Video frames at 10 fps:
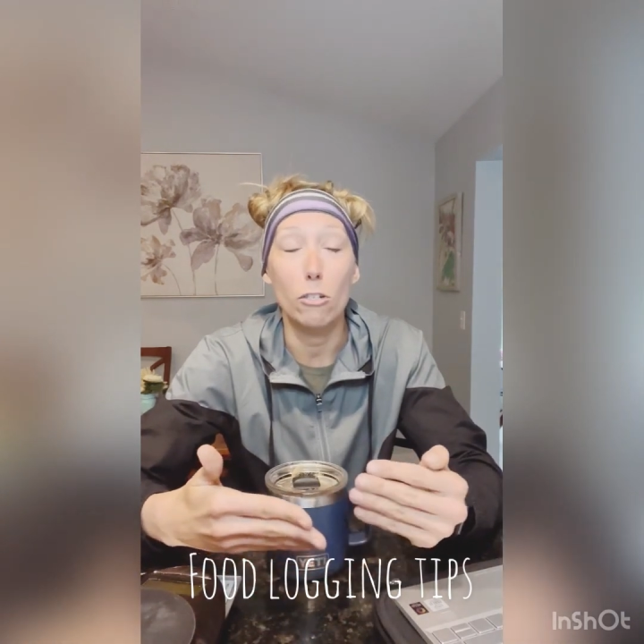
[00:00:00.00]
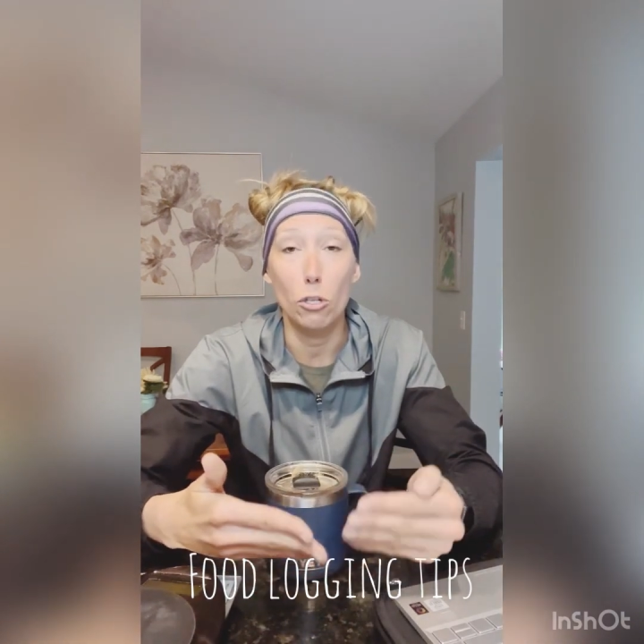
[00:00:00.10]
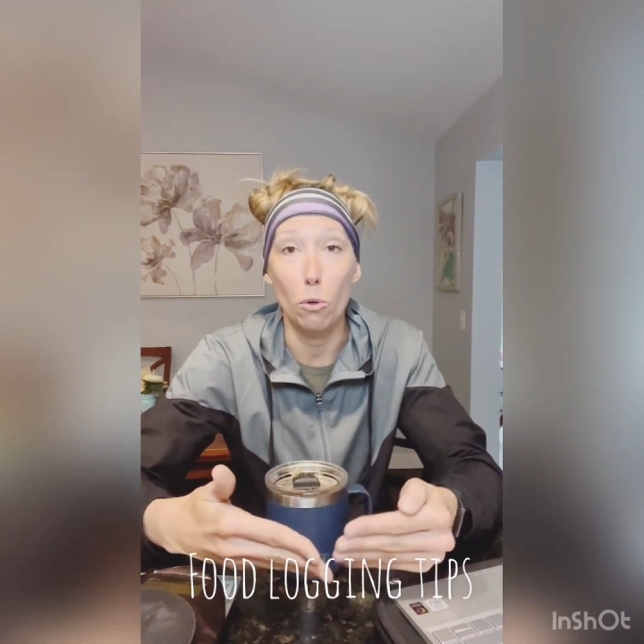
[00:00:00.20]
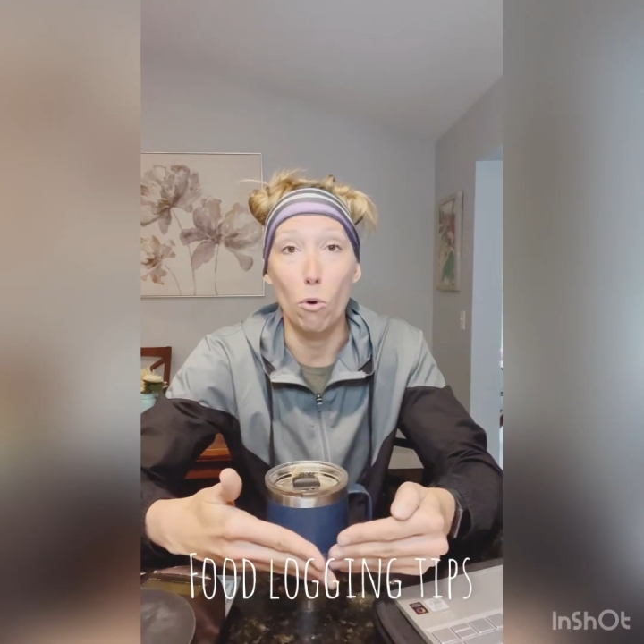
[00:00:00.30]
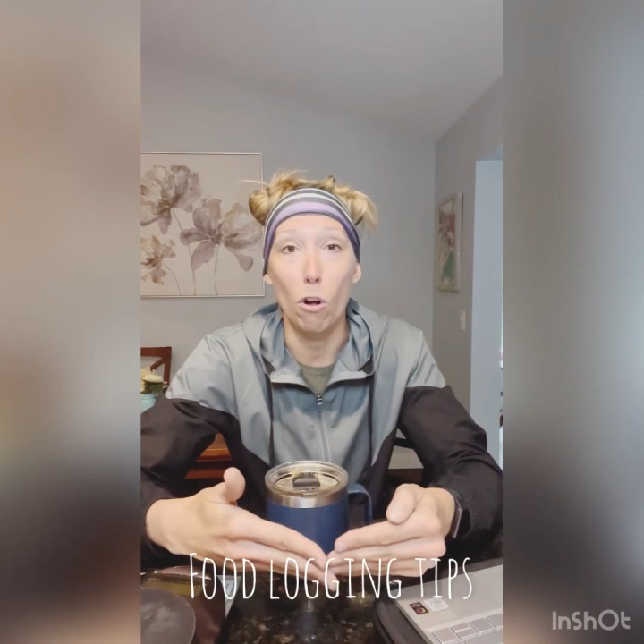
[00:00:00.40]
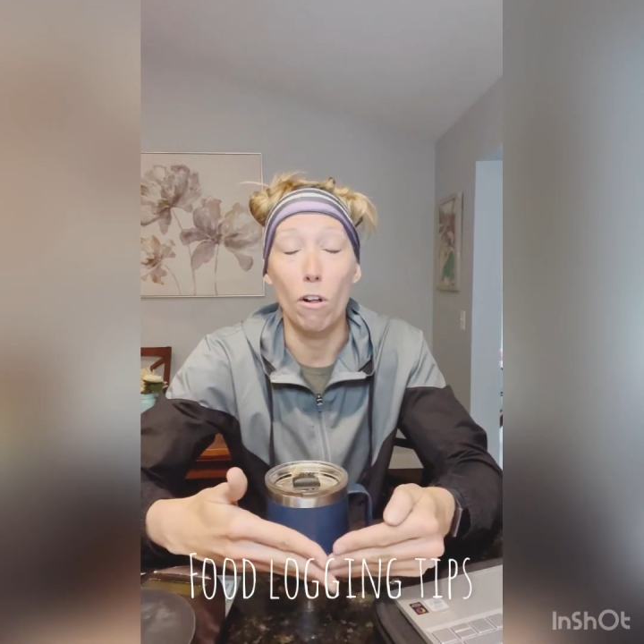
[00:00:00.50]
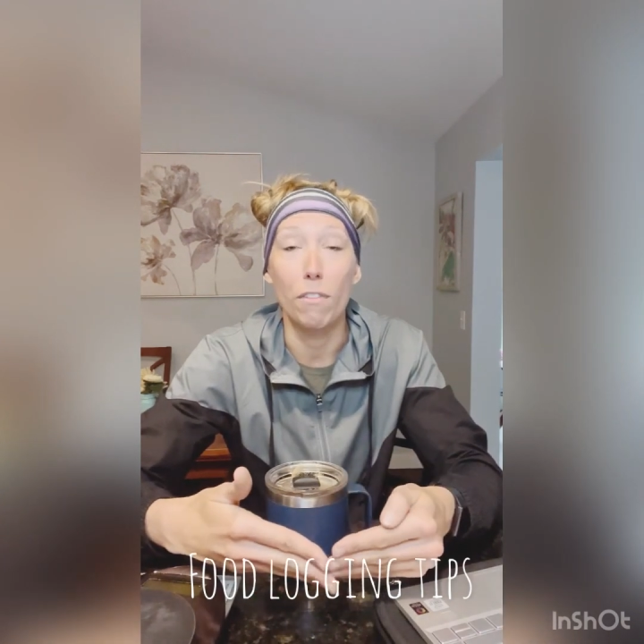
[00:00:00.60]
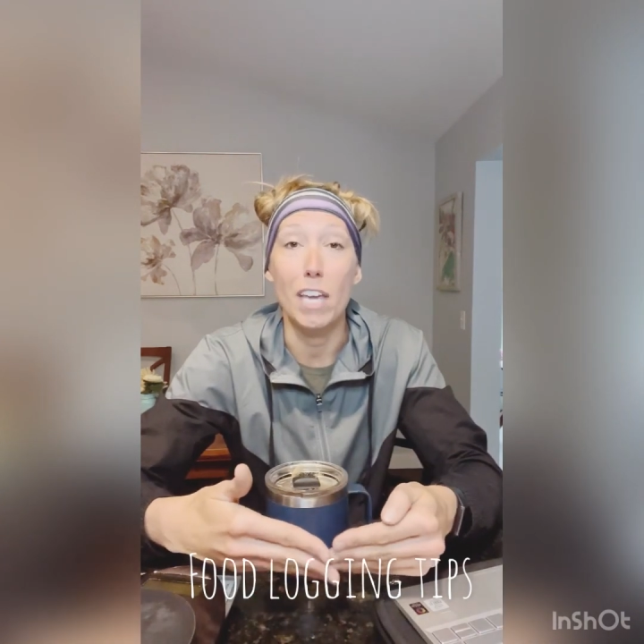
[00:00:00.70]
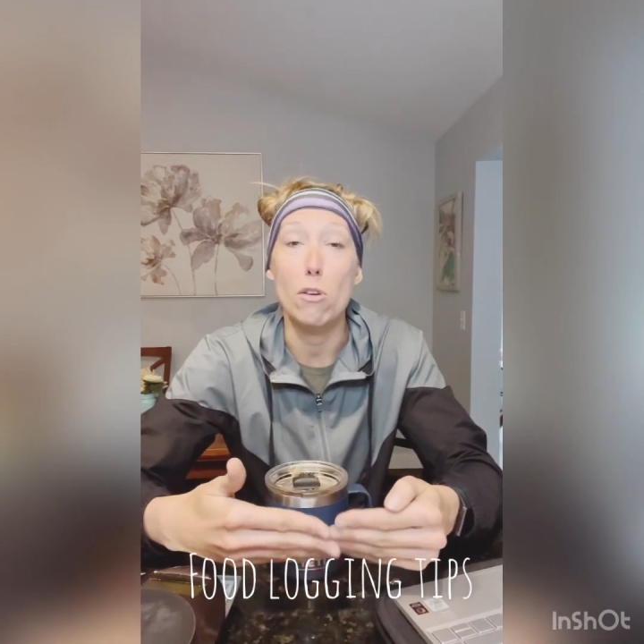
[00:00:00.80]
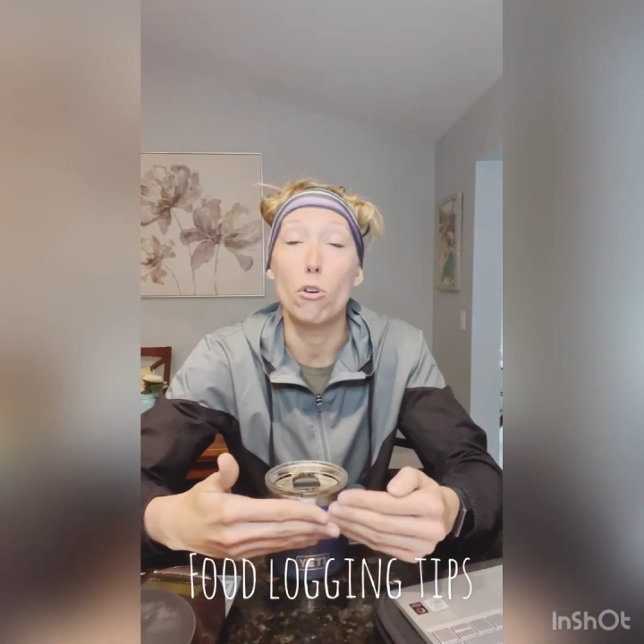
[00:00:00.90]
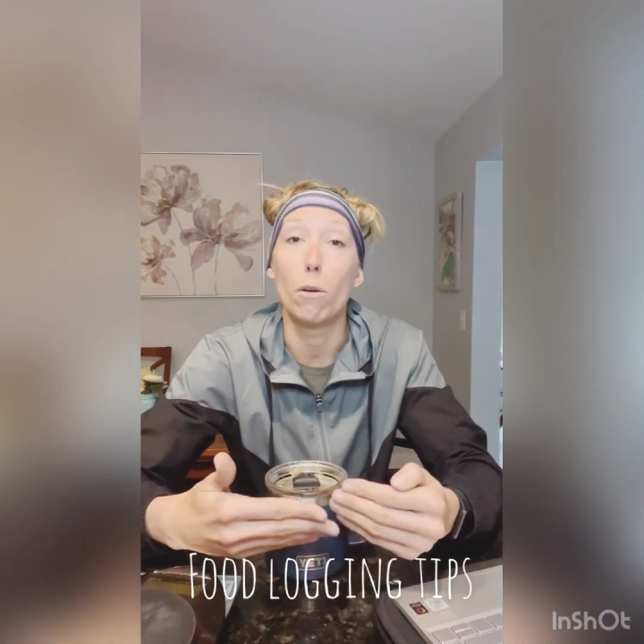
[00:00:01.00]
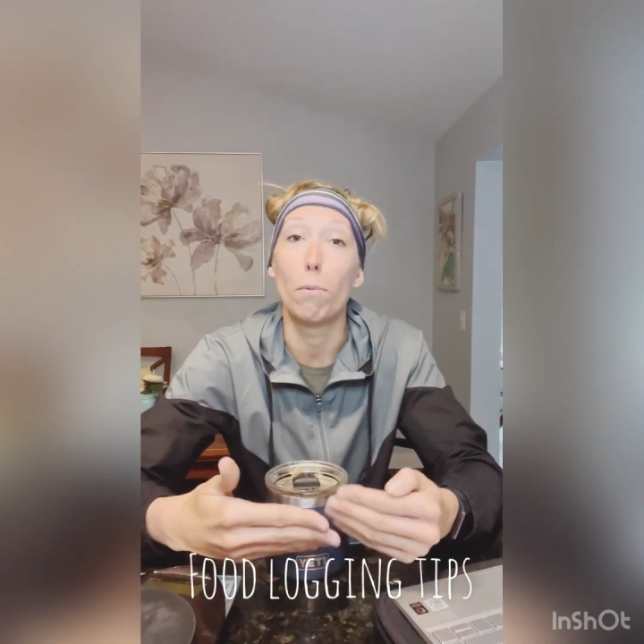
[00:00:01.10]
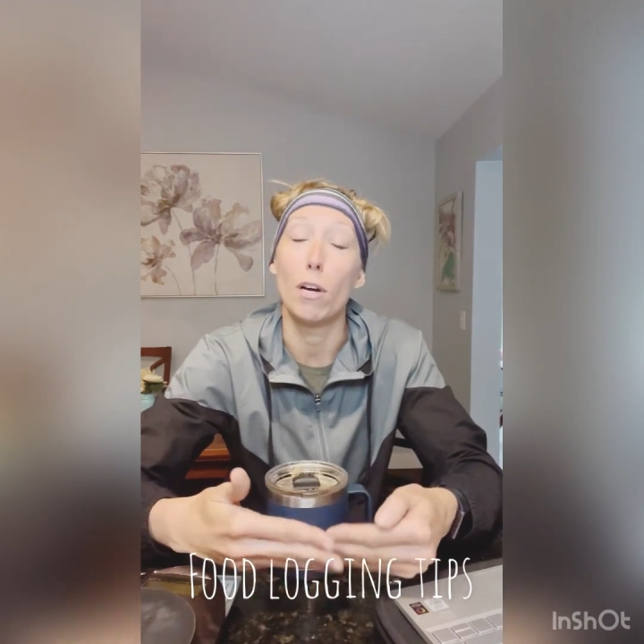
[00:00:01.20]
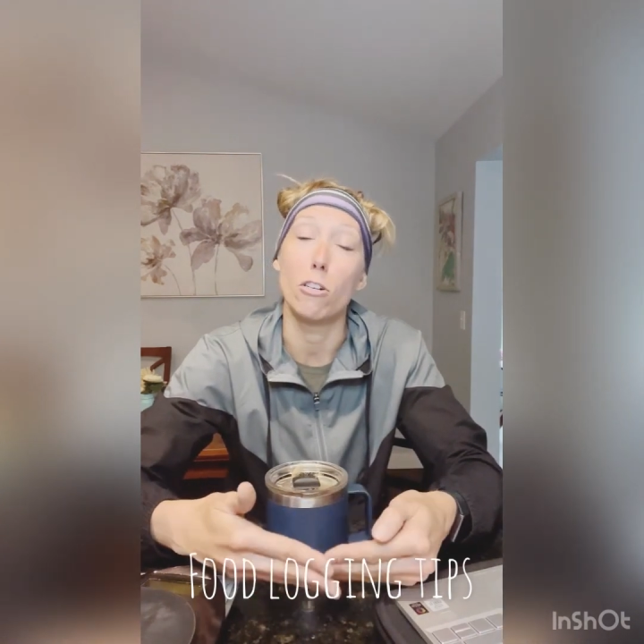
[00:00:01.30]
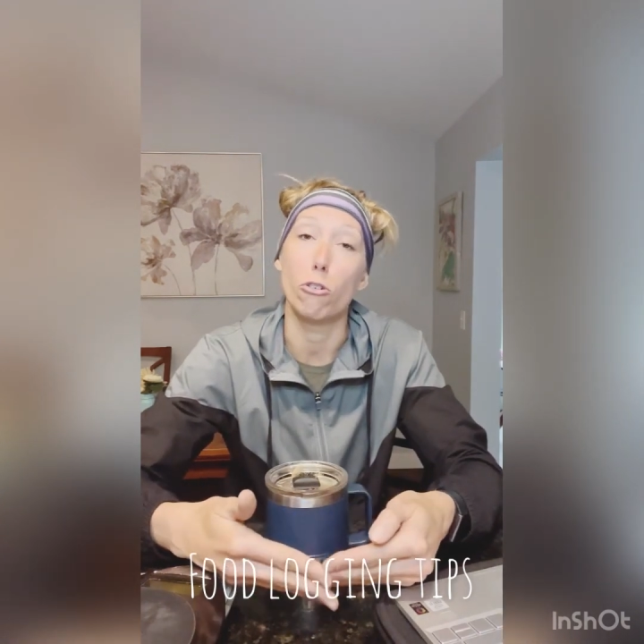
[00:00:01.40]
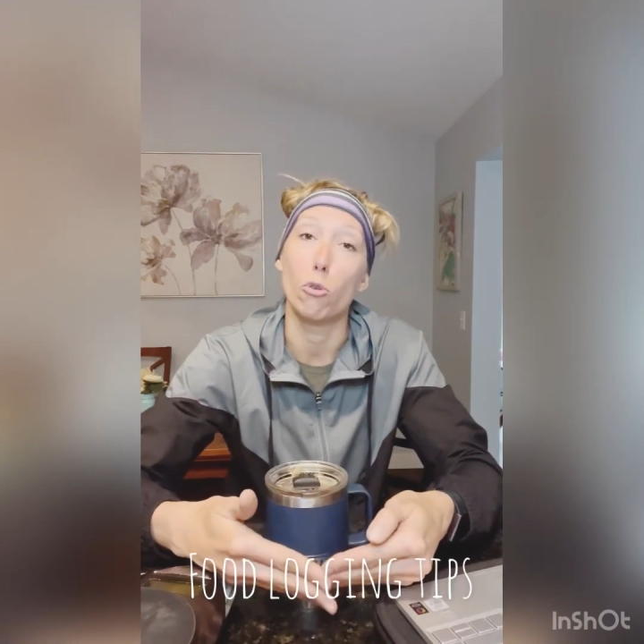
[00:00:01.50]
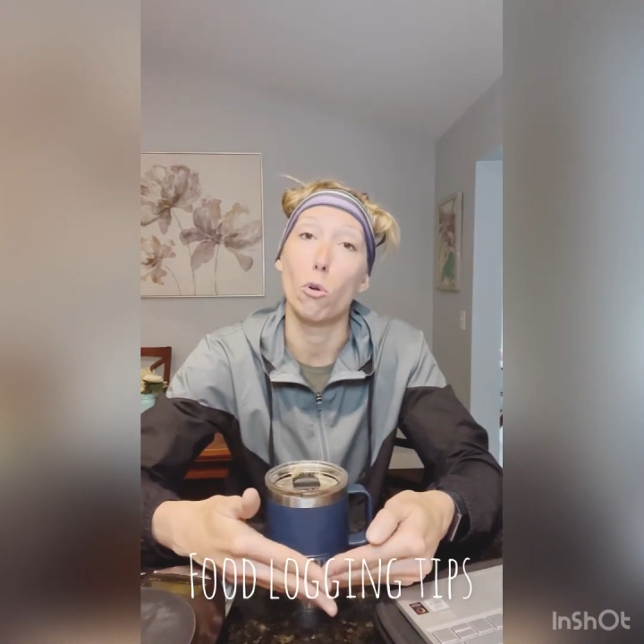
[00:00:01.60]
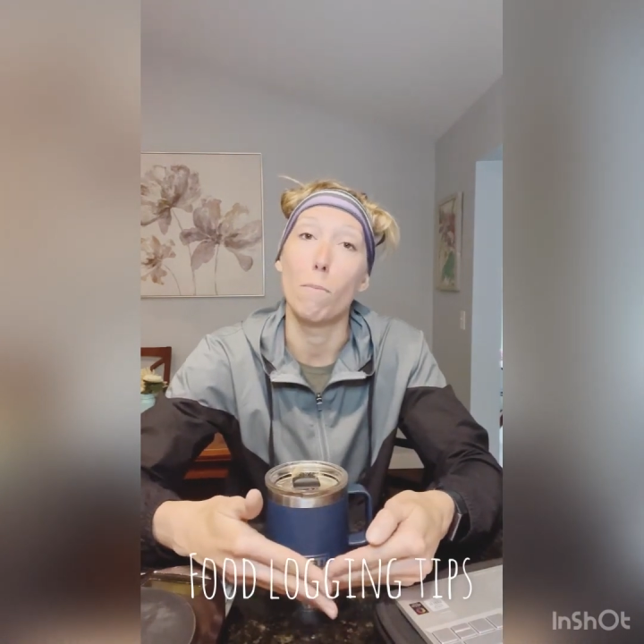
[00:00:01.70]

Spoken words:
tool that you could put in your tool